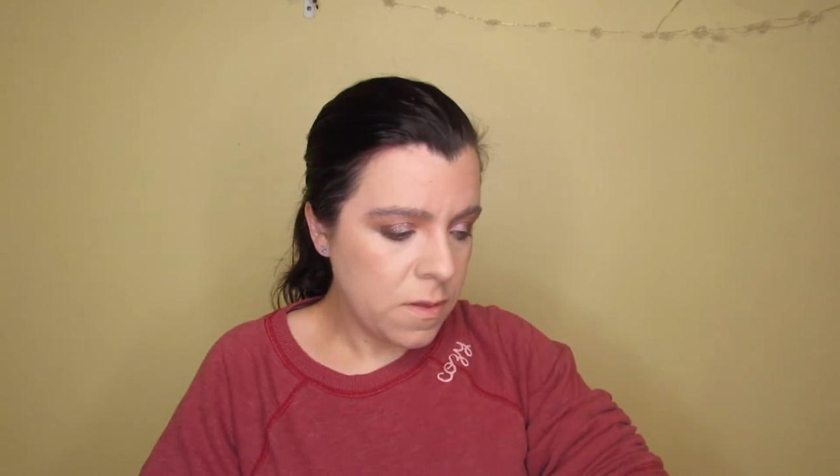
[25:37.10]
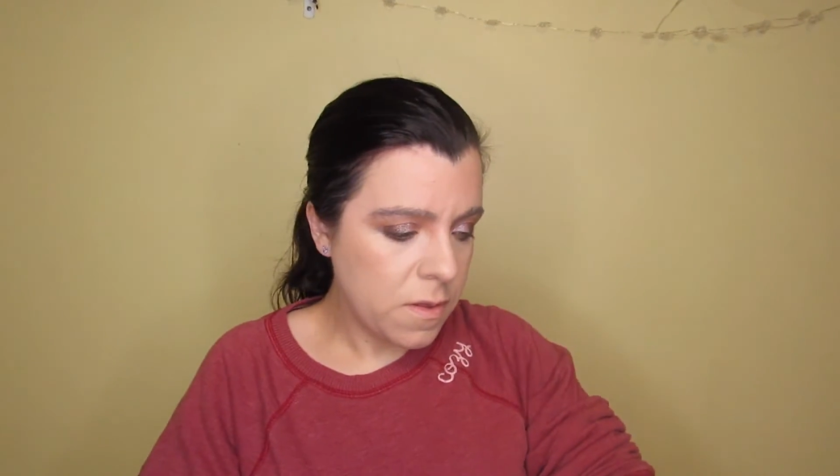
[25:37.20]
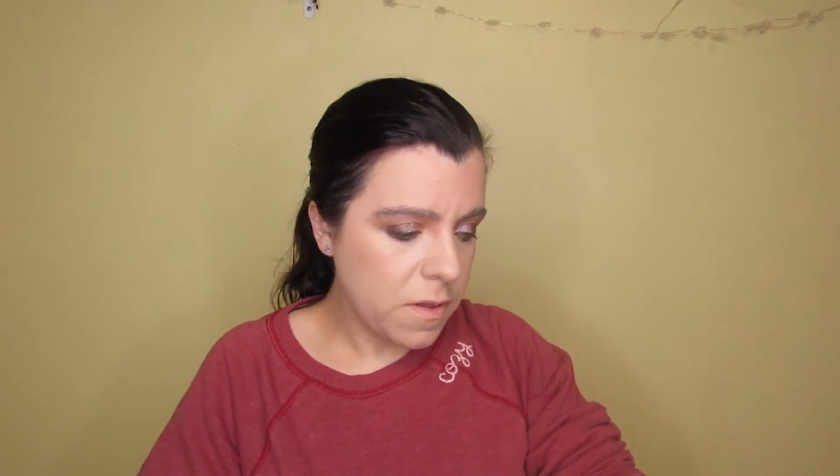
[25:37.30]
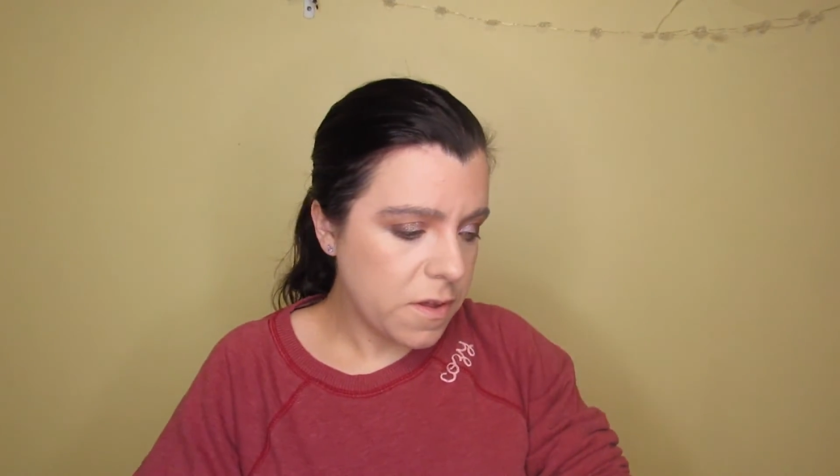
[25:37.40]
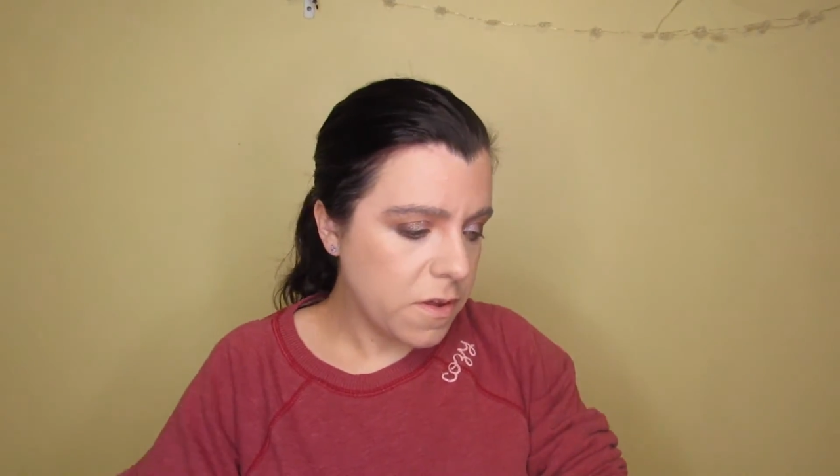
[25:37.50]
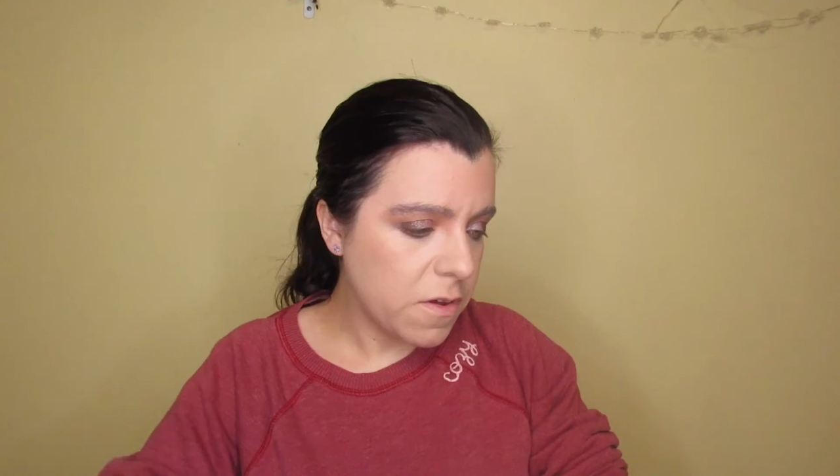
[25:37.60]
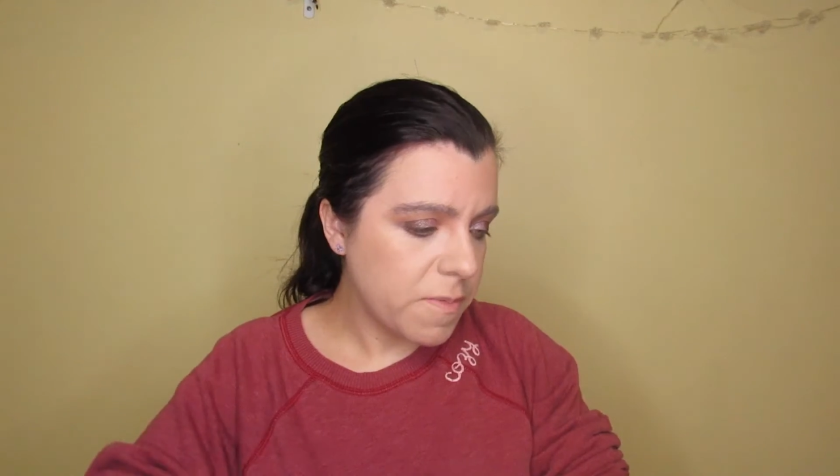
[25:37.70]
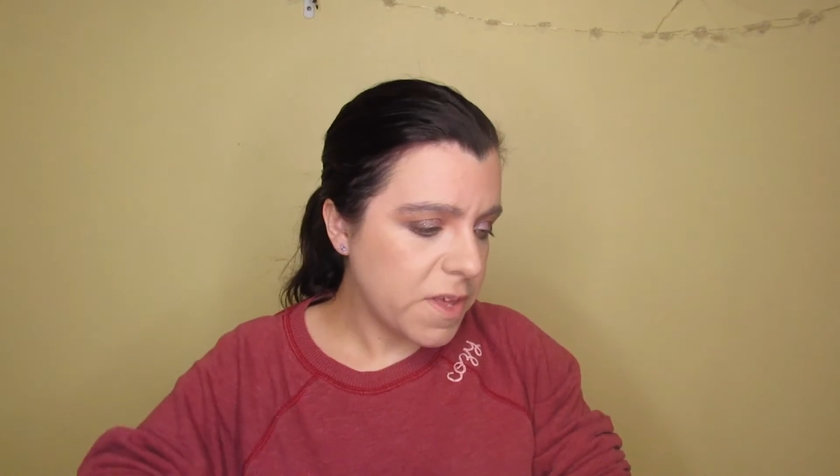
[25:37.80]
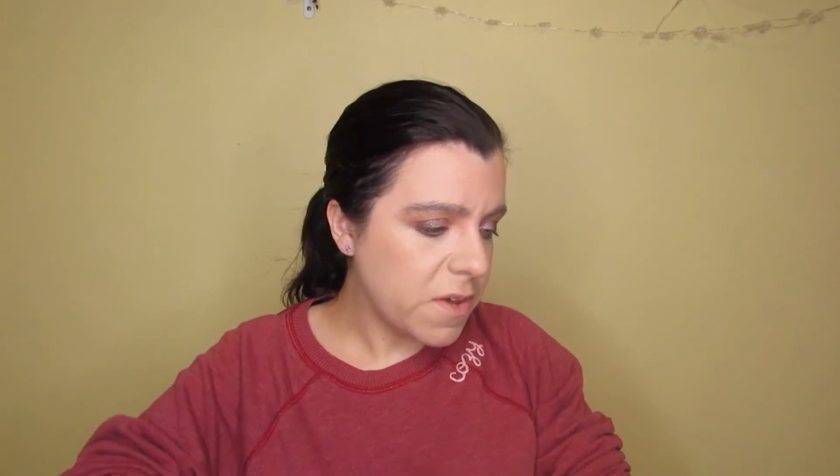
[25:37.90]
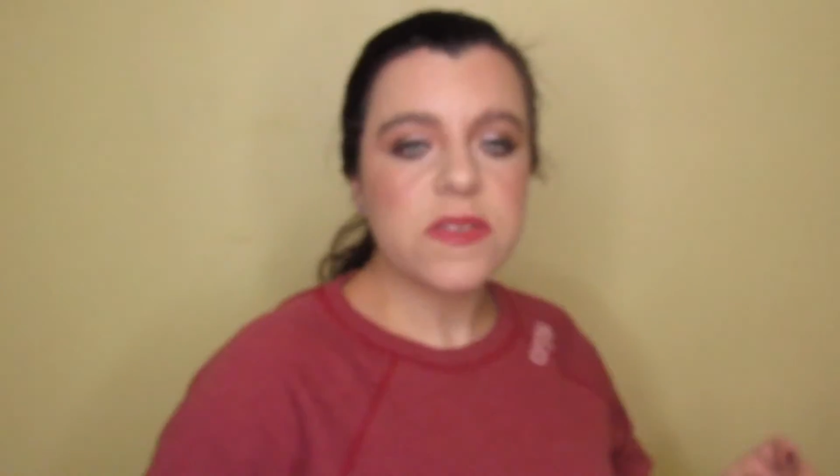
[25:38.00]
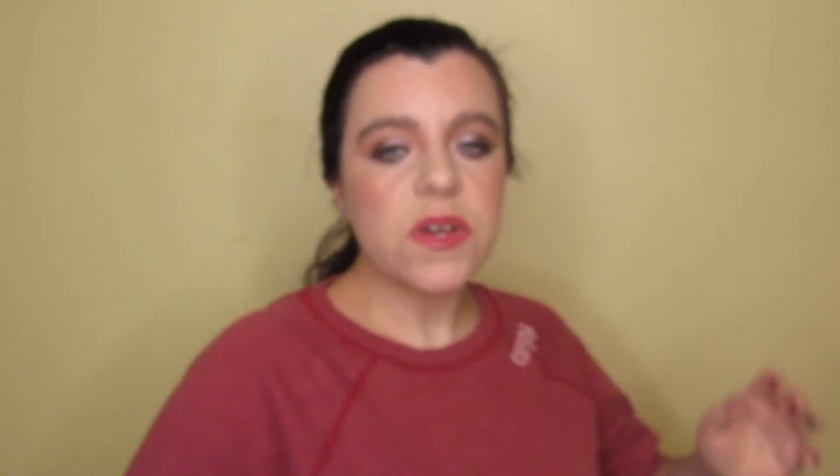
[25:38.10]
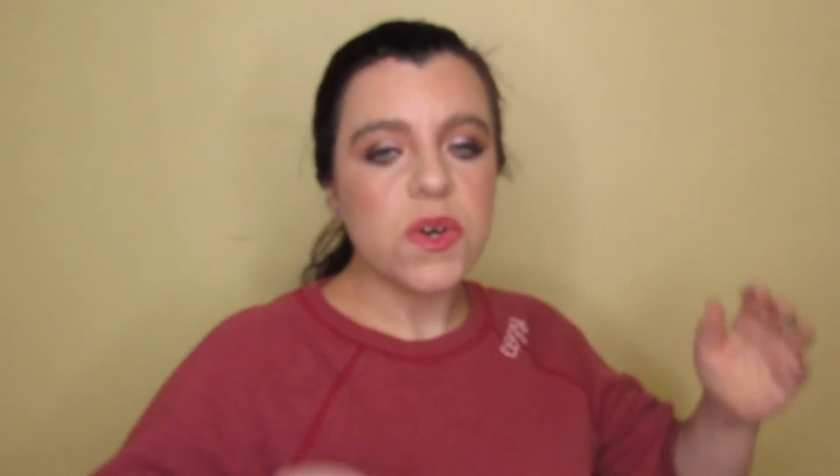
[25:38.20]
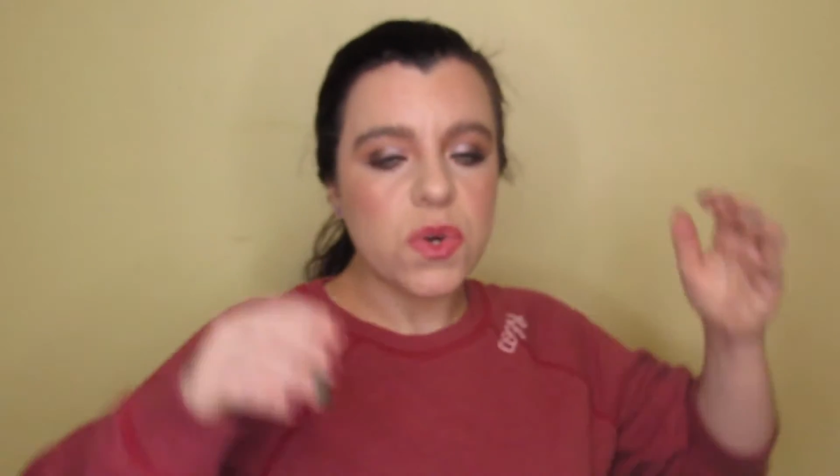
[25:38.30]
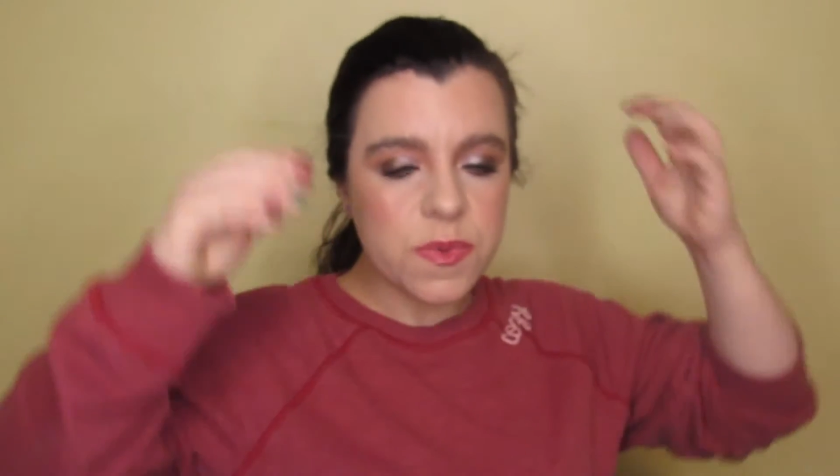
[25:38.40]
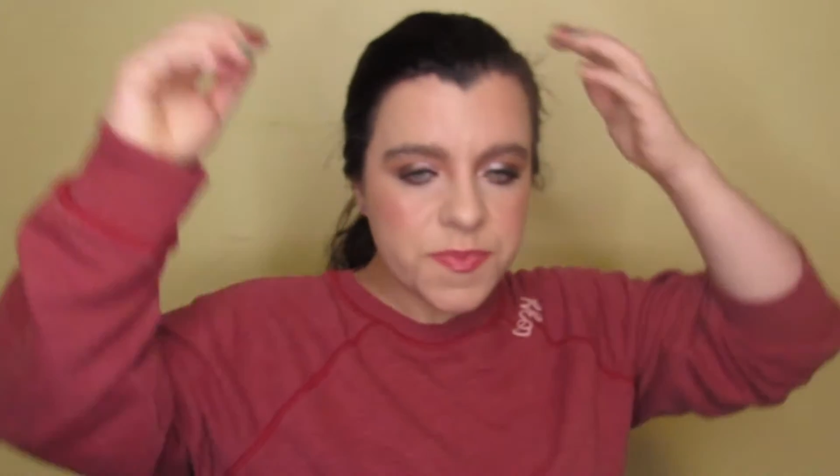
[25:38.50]
I'm gonna go with the
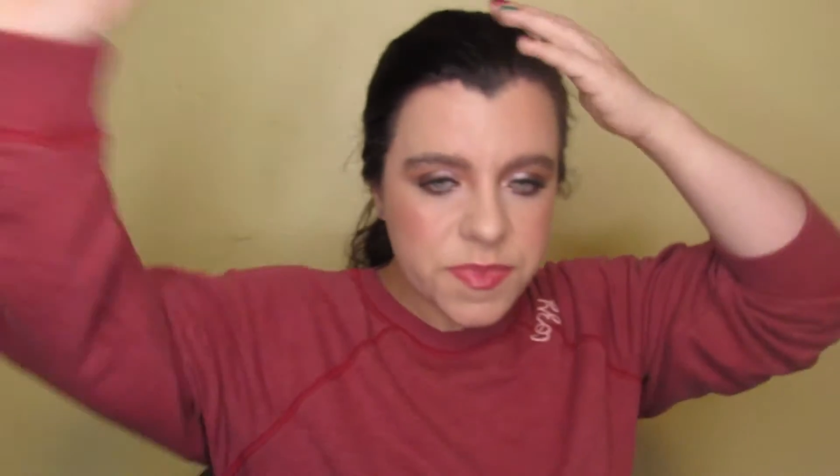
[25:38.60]
so